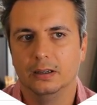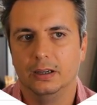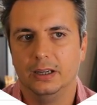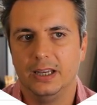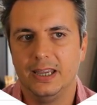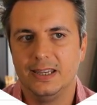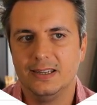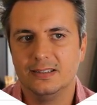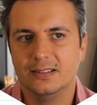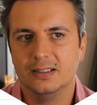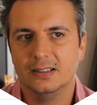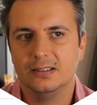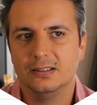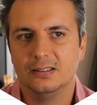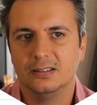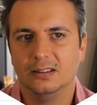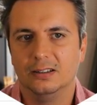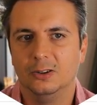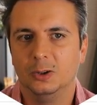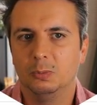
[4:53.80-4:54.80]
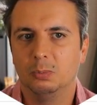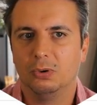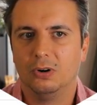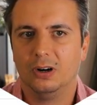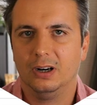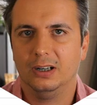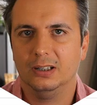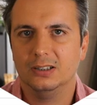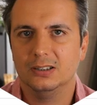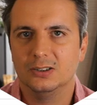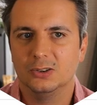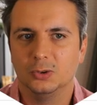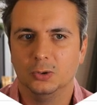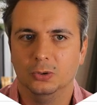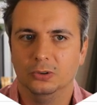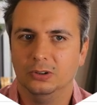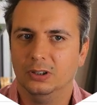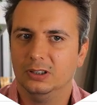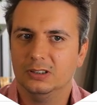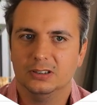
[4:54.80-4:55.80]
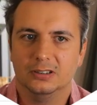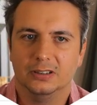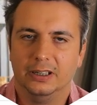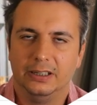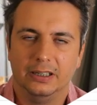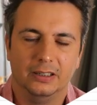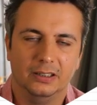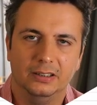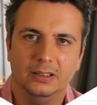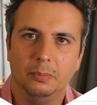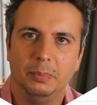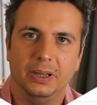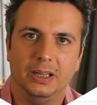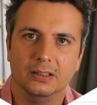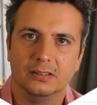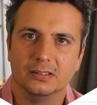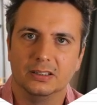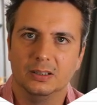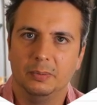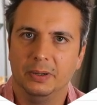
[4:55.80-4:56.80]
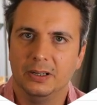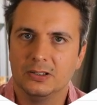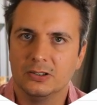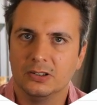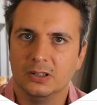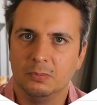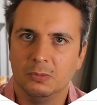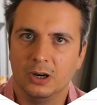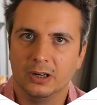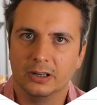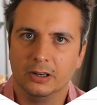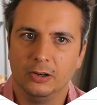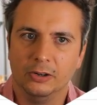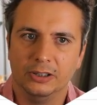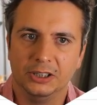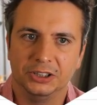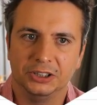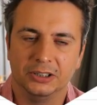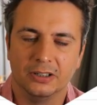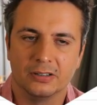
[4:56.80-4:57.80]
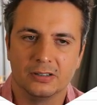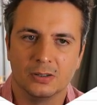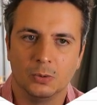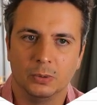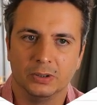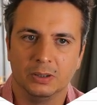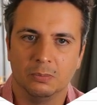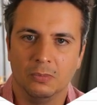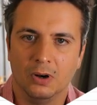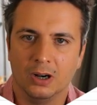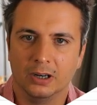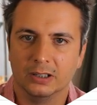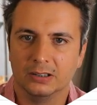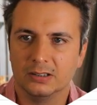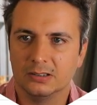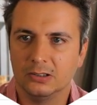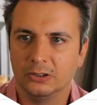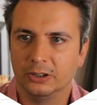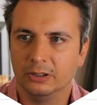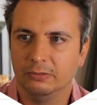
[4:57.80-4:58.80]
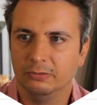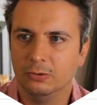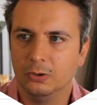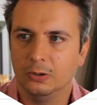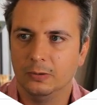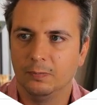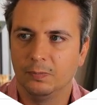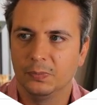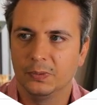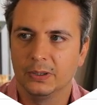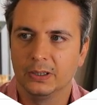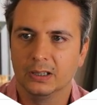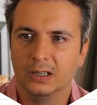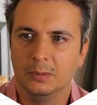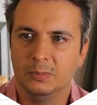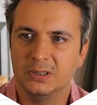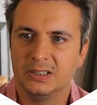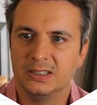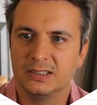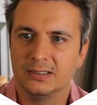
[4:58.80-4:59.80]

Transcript: is this a good price or not? It depends. It depends on the market conditions and what the market is looking for. A business